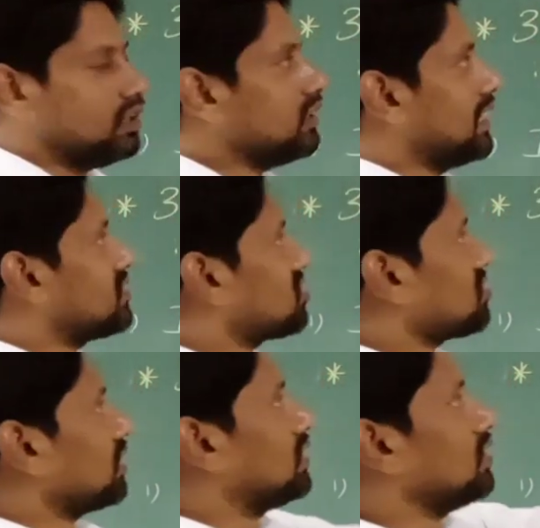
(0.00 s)
in
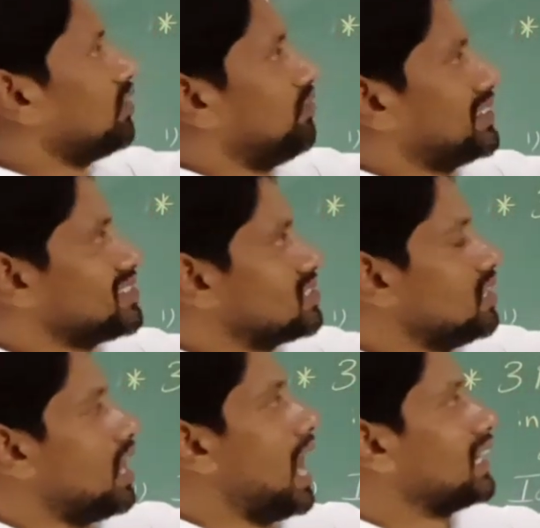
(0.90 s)
constructing the first
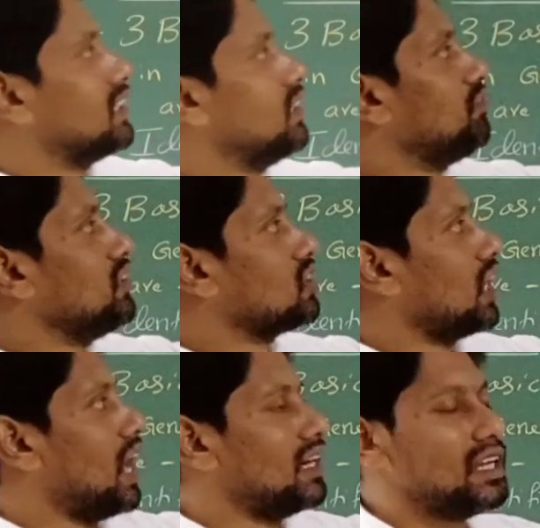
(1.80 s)

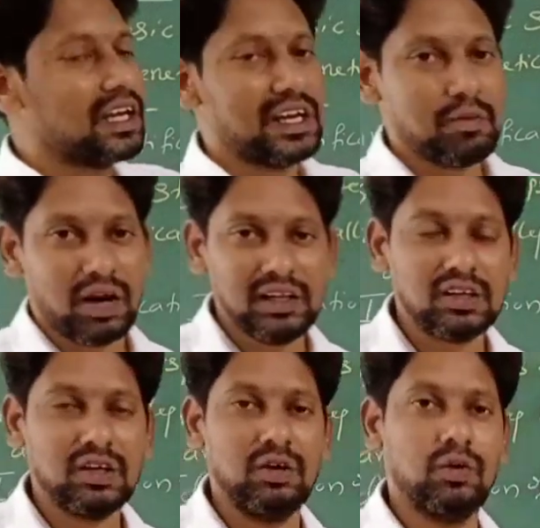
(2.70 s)
artificial rDNA
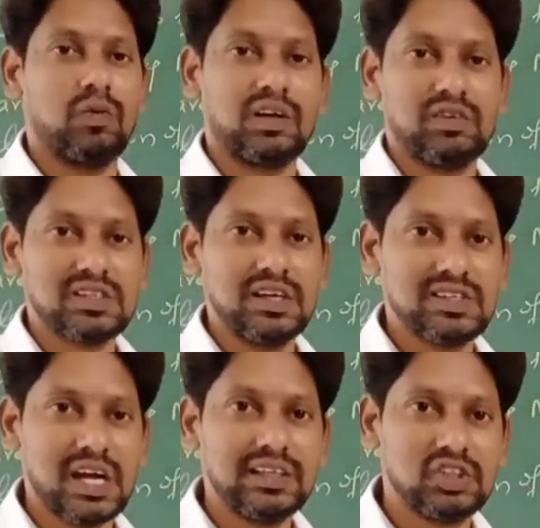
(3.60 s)
molecule, what was the
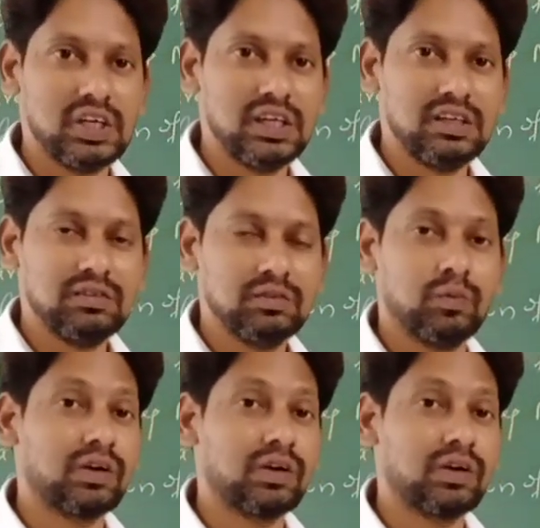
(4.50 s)
desired gene?